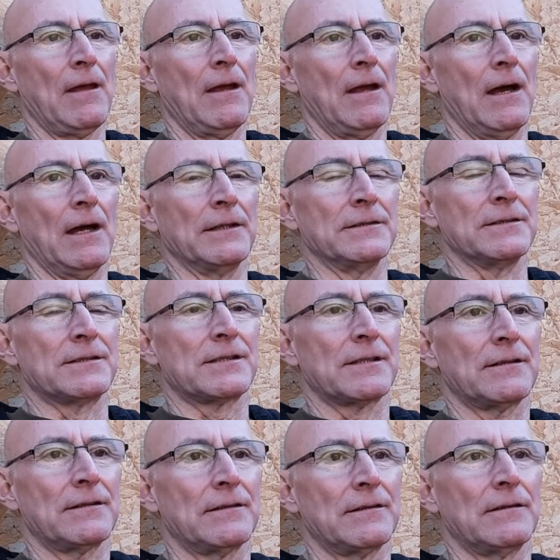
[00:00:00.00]
And
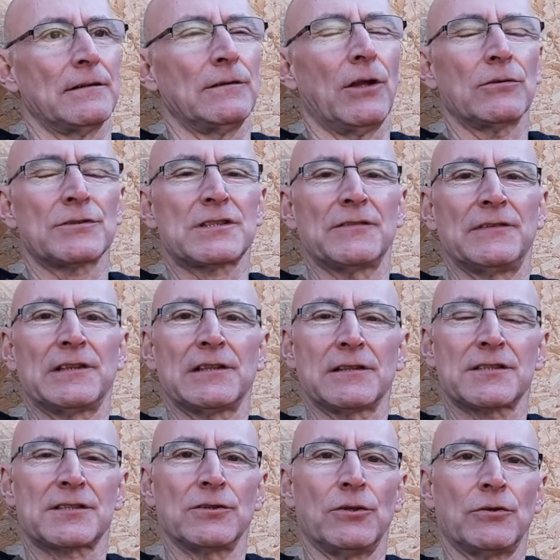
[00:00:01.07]
lots of little
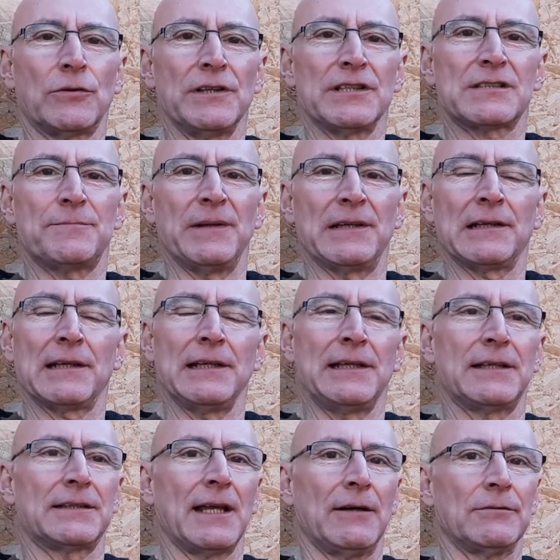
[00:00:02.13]
stories been
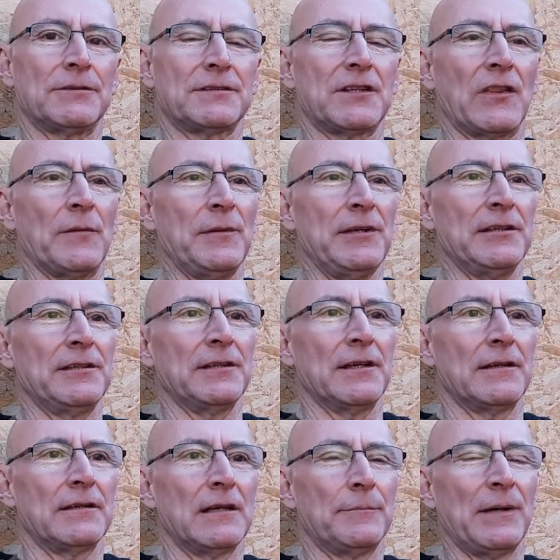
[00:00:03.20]
leaked out to the media
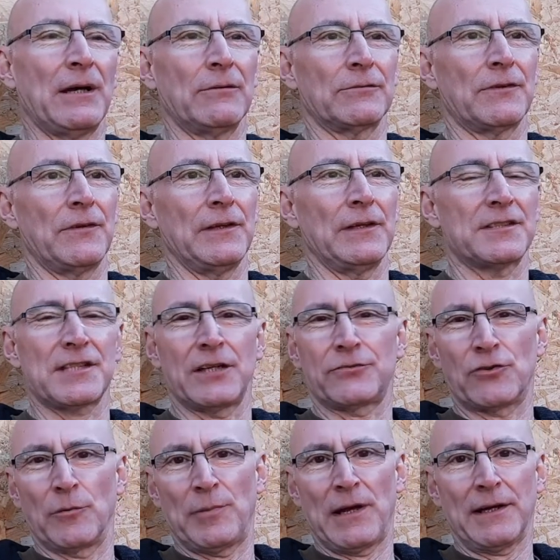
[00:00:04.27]
about the
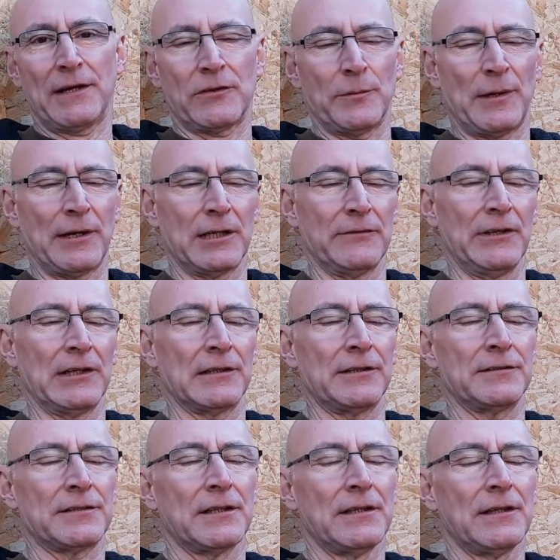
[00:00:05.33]
central bank, the Bank of
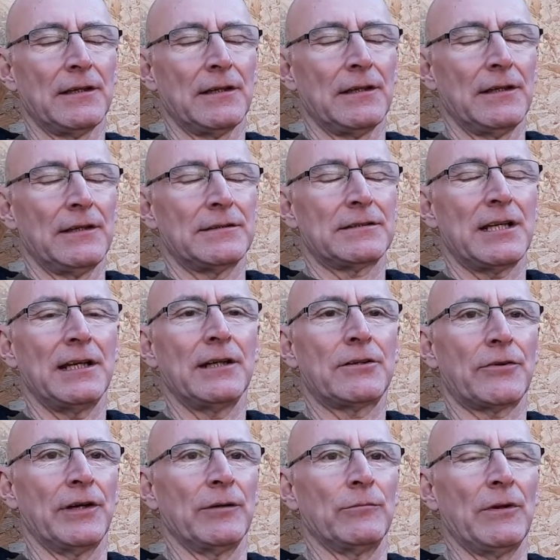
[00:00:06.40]
England,
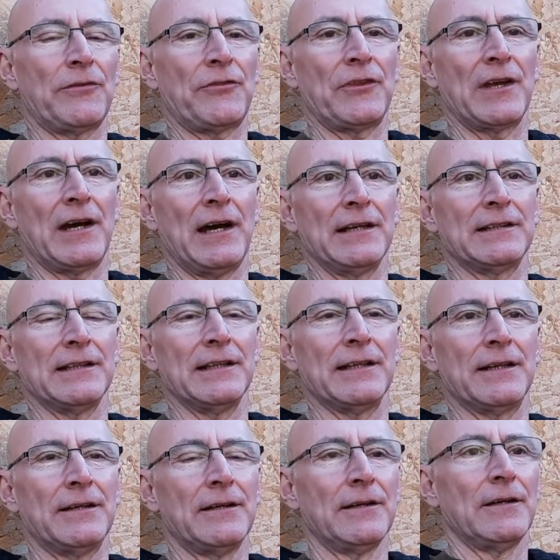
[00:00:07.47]
tinkering with the
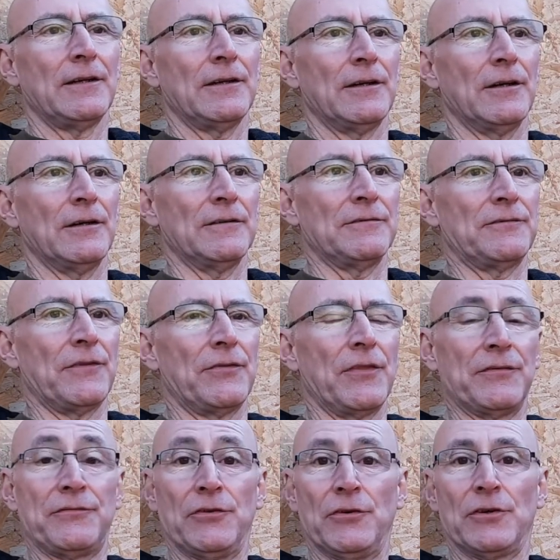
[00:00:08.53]
idea of the
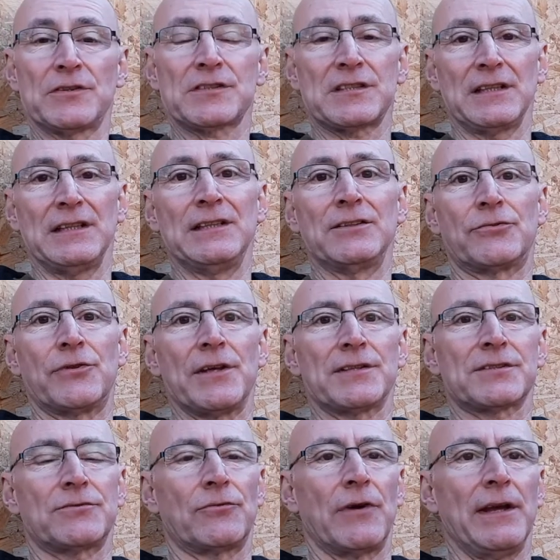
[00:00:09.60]
first
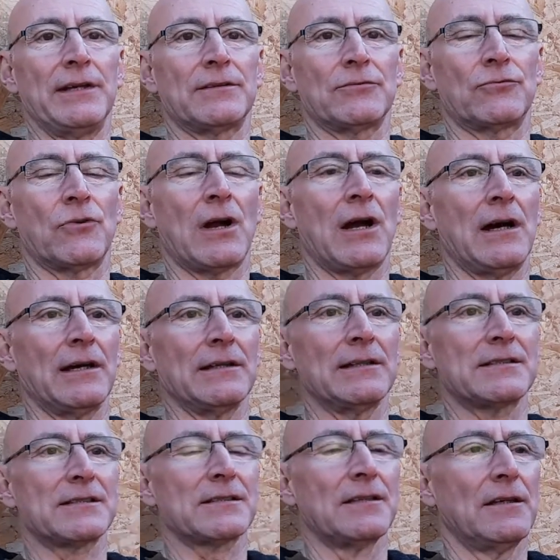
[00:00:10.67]
interest rate
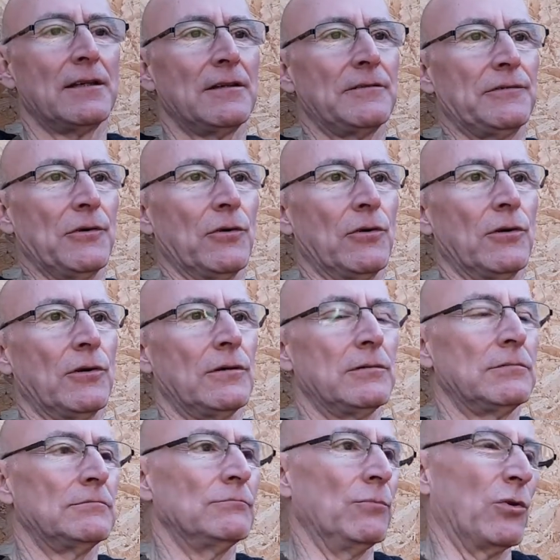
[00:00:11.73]
rise for,
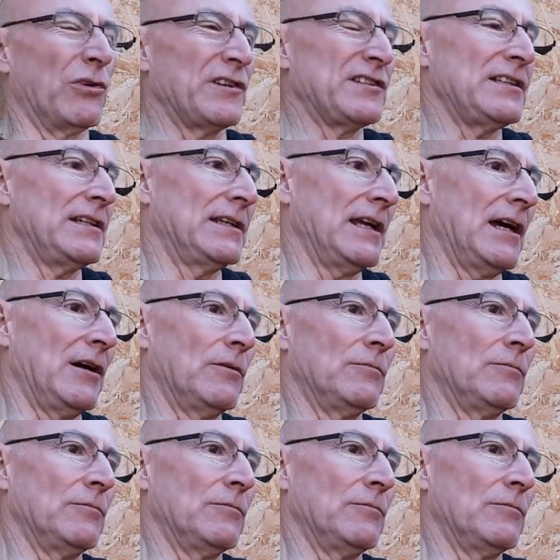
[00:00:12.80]
what is it now?